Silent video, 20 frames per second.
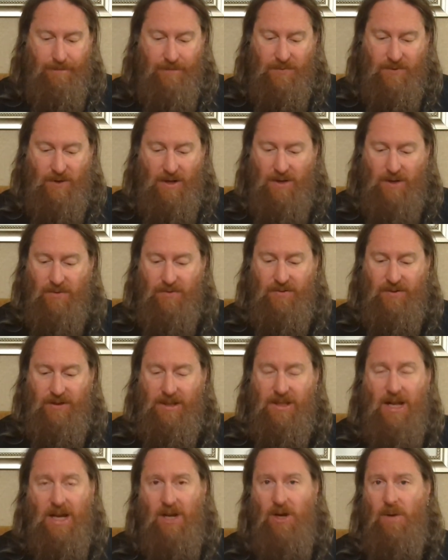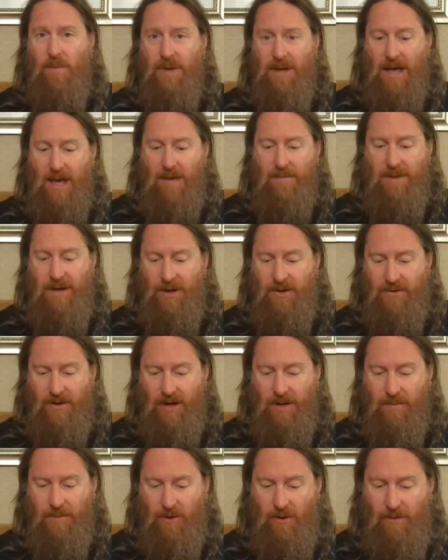So I don't see a lot of Ommegang beers
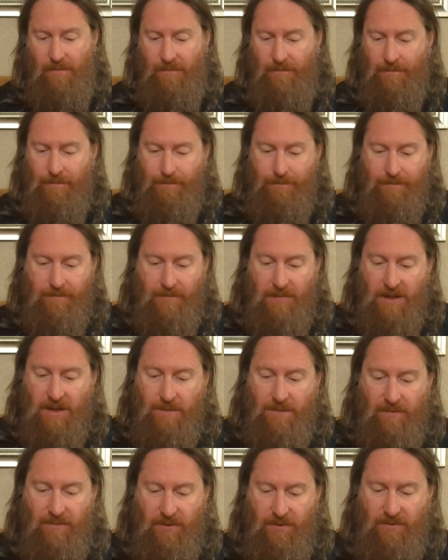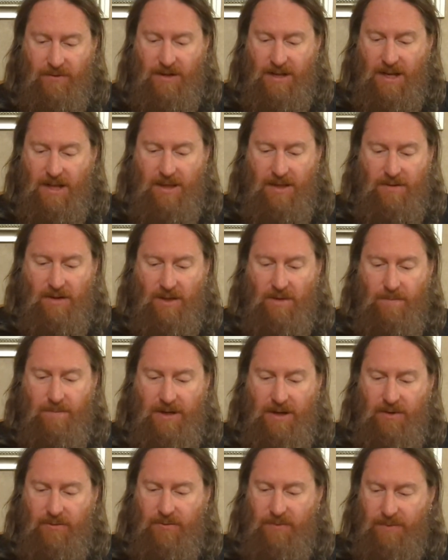anymore. But have you seen any of these other
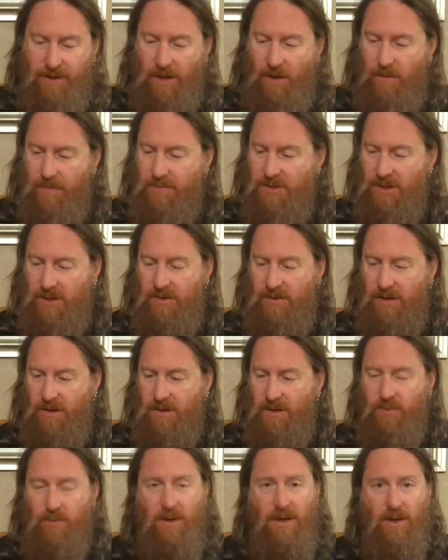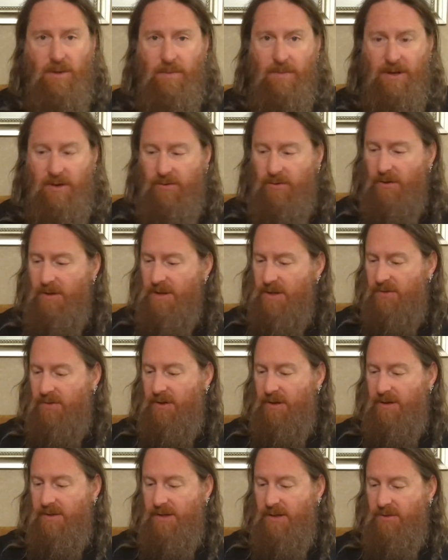beers from the OMG series? What other beers are in this
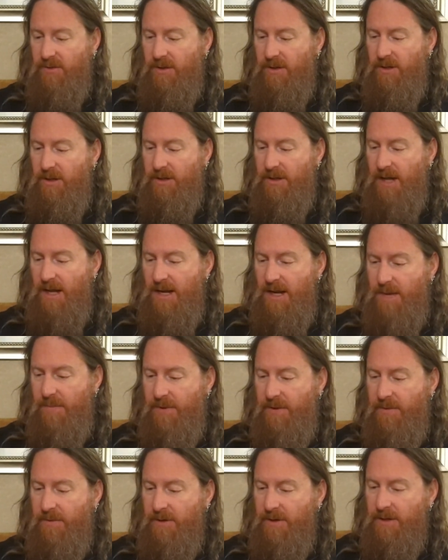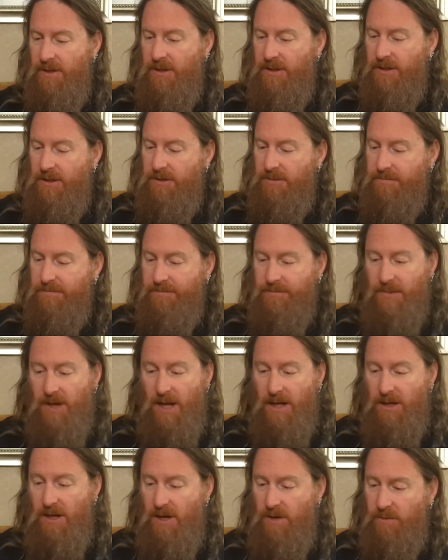series? I should have looked that up.
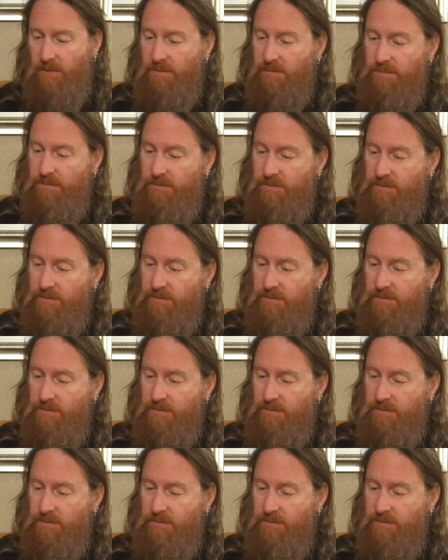I don't know.